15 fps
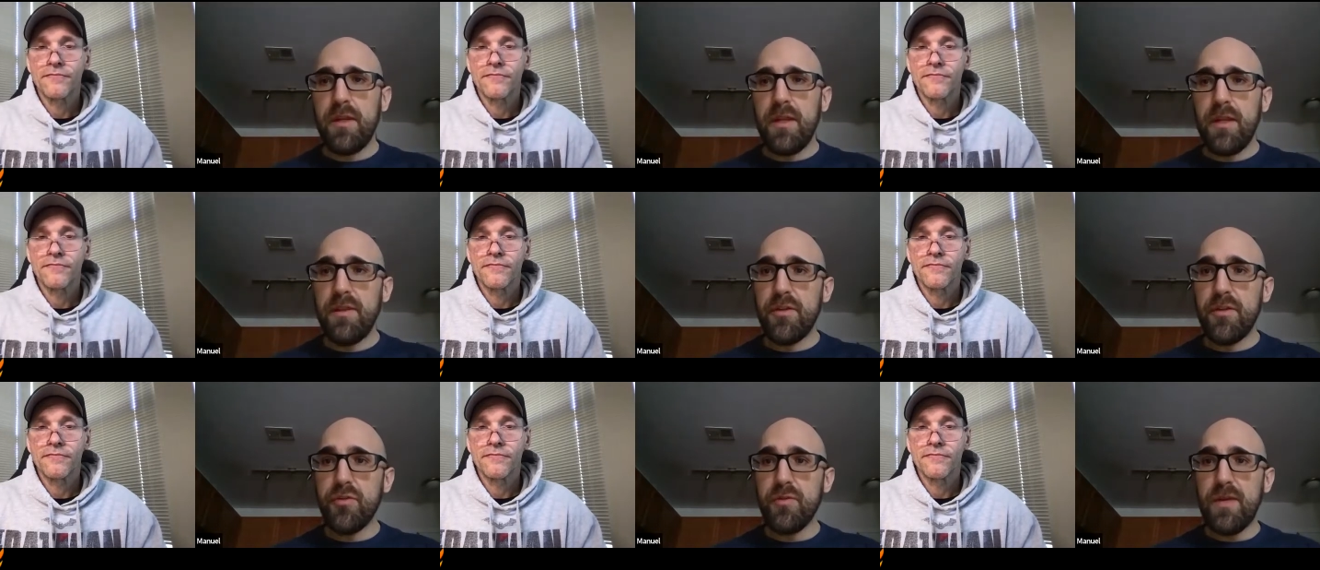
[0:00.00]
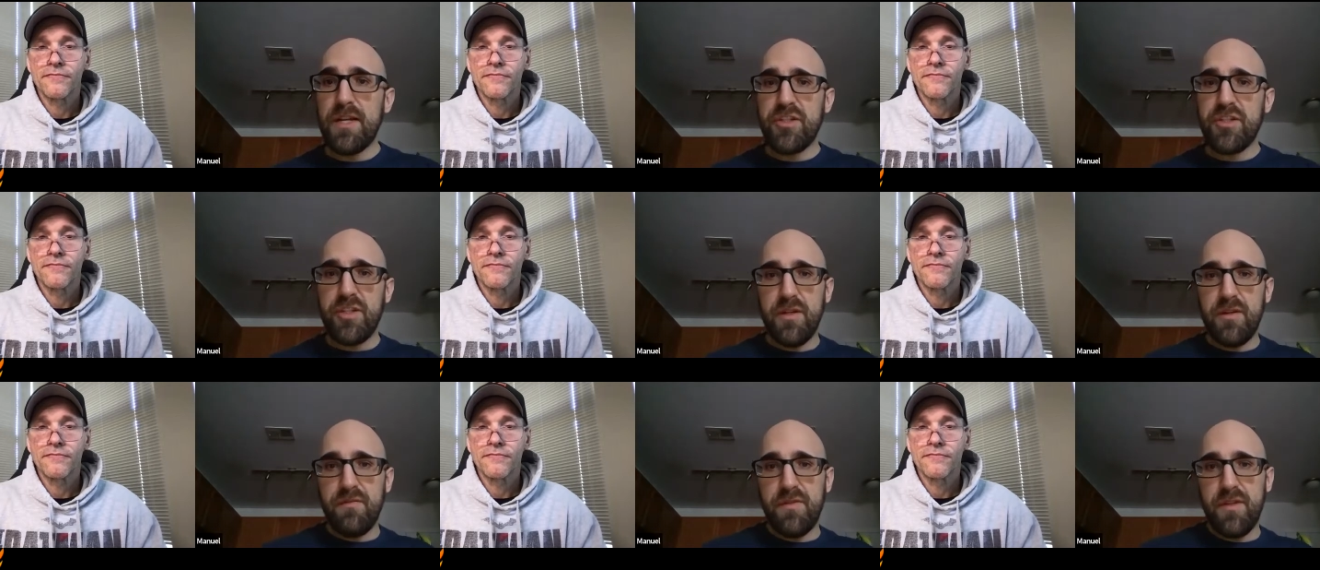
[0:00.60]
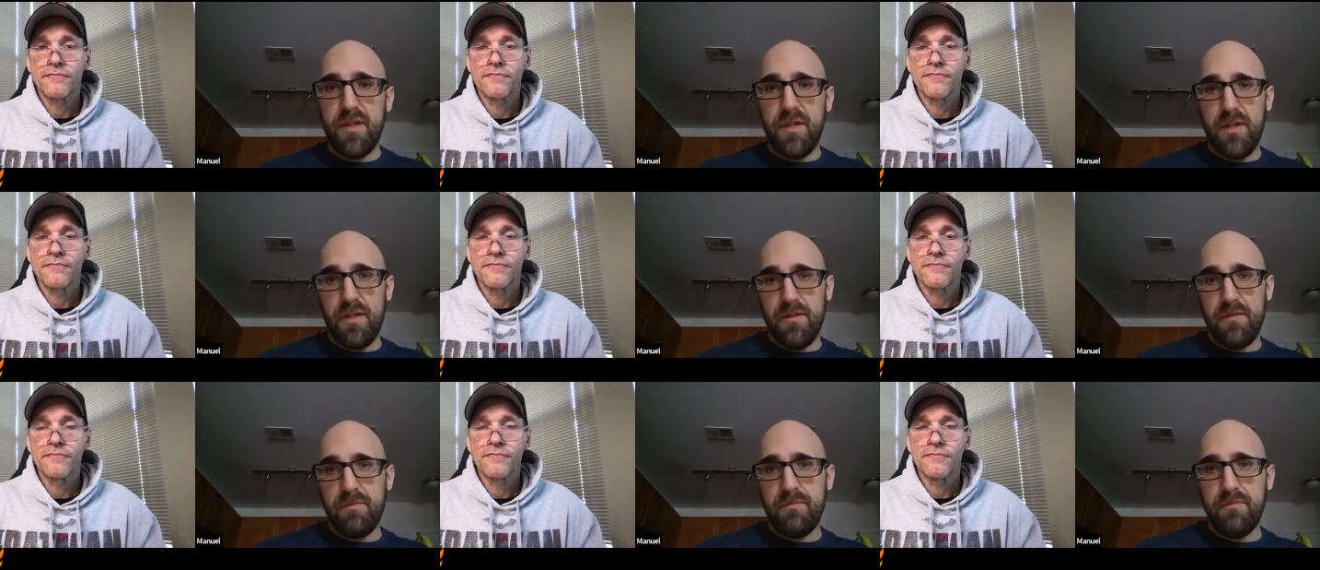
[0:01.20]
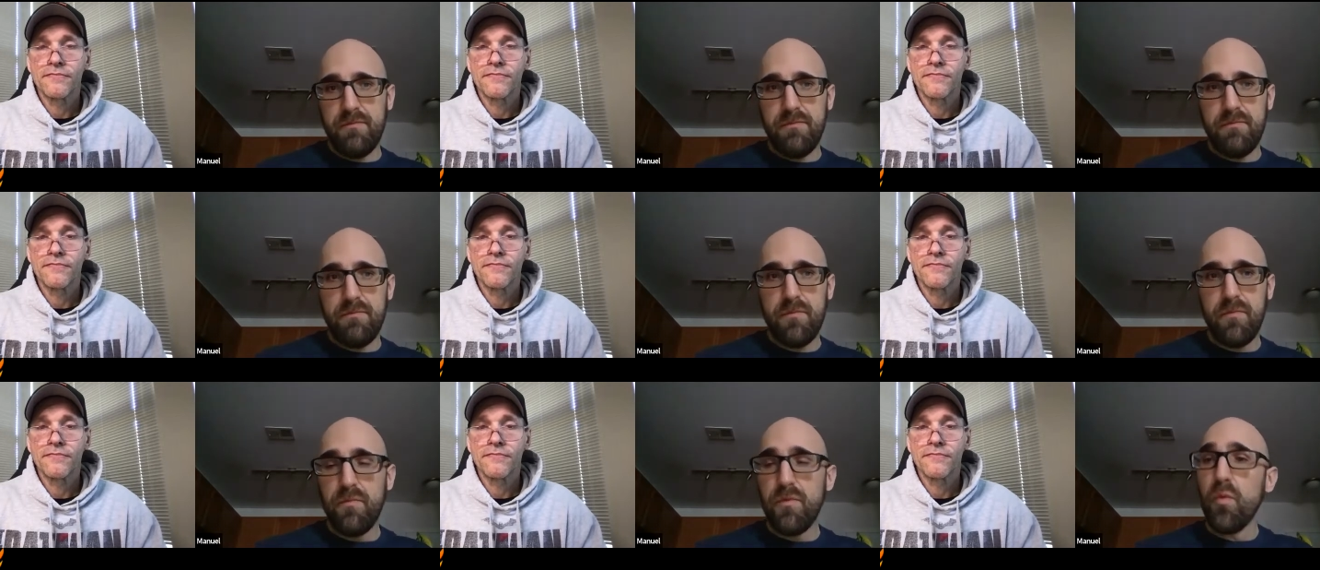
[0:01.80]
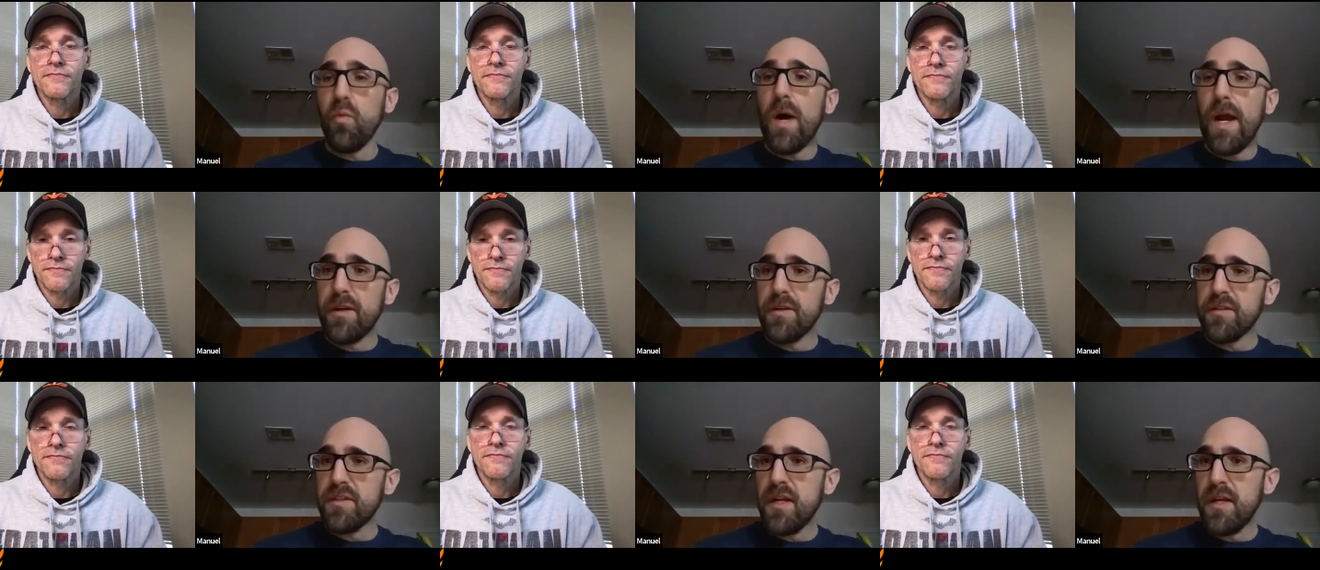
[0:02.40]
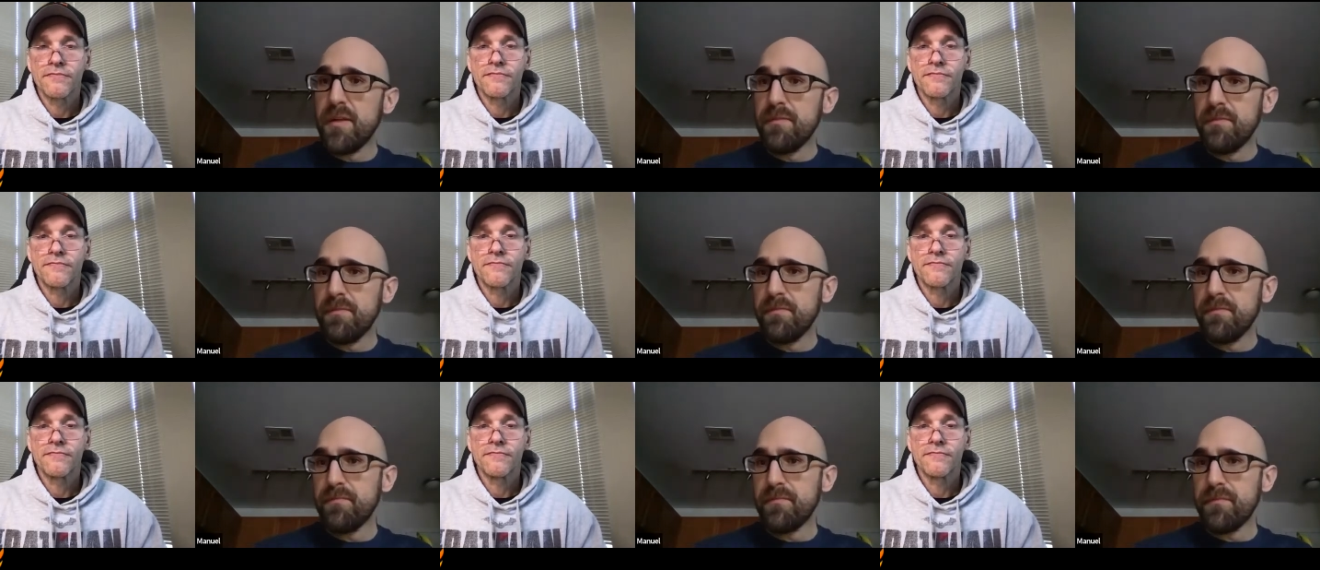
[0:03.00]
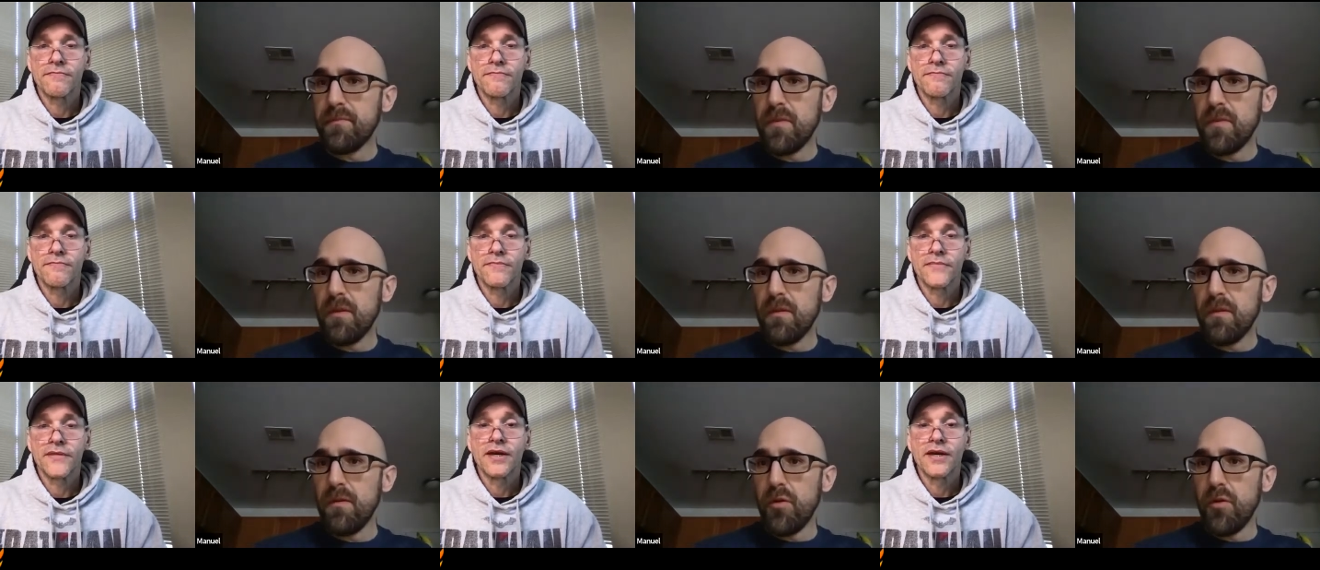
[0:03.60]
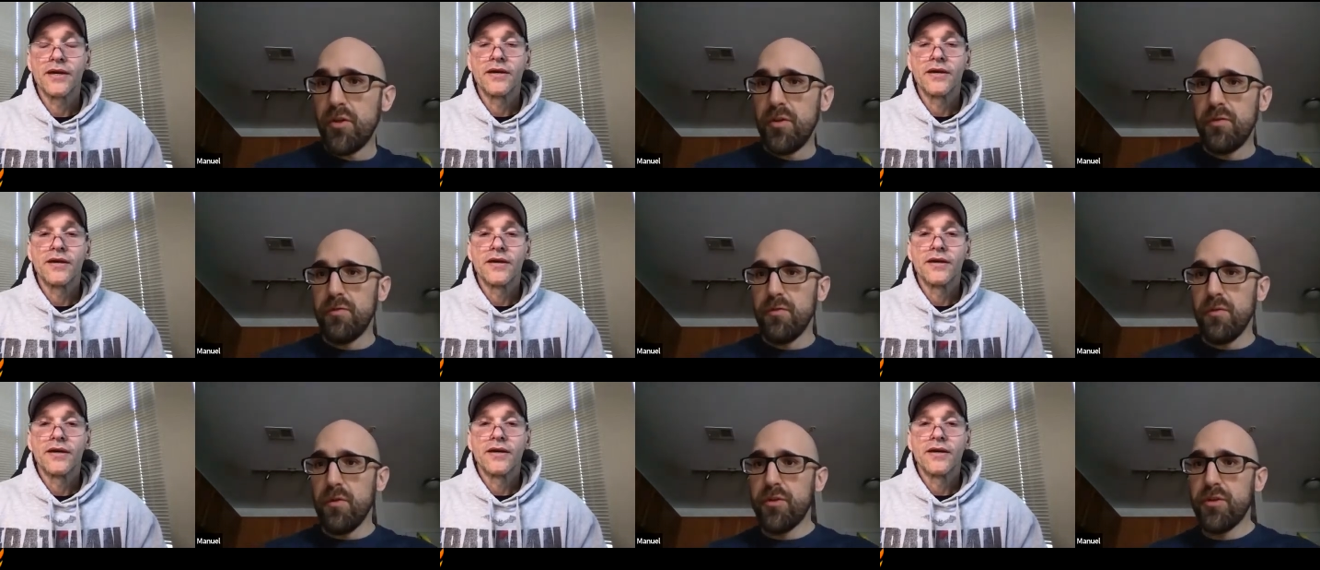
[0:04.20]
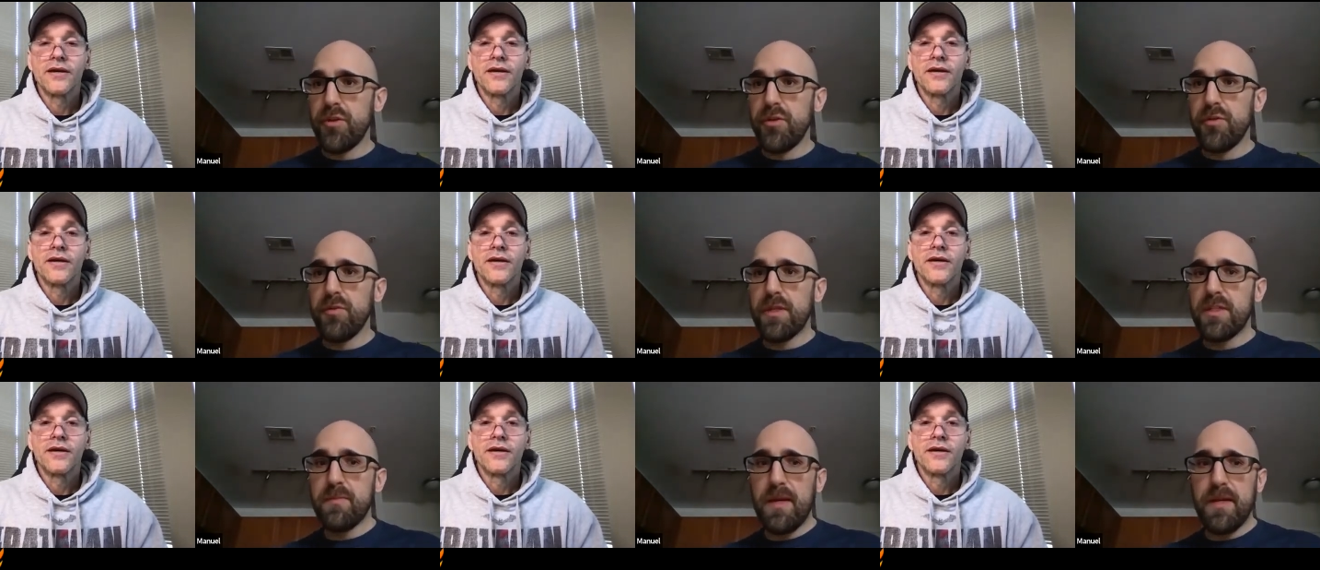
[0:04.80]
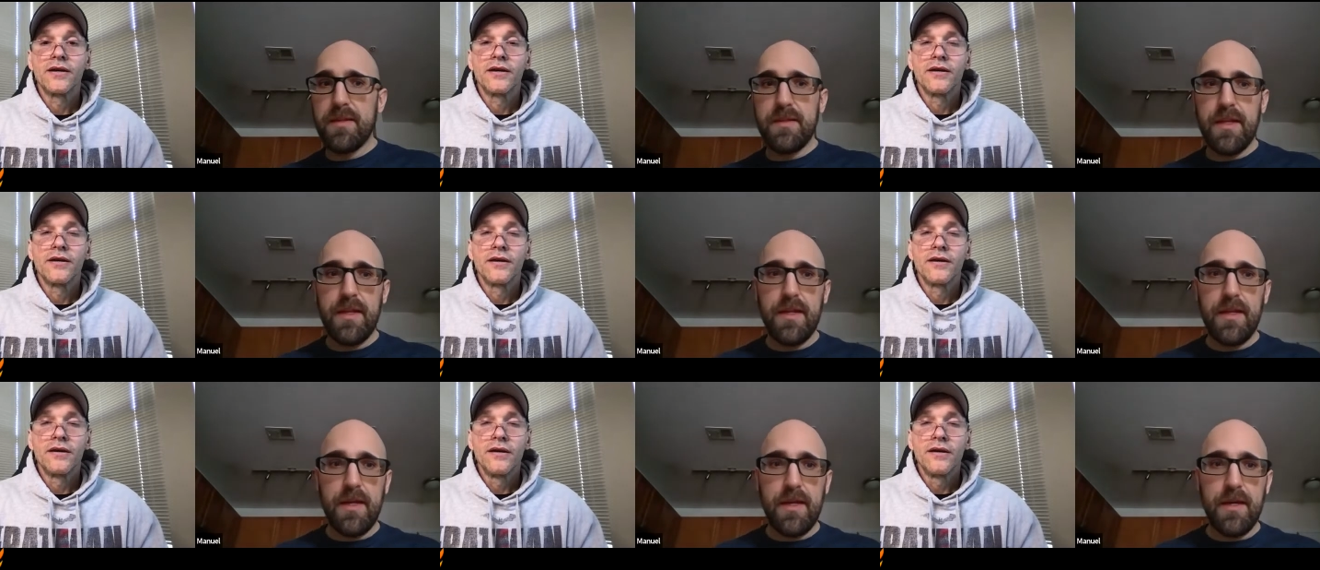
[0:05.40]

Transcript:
Speaker 1: in the direction of the wider side, or do you expect the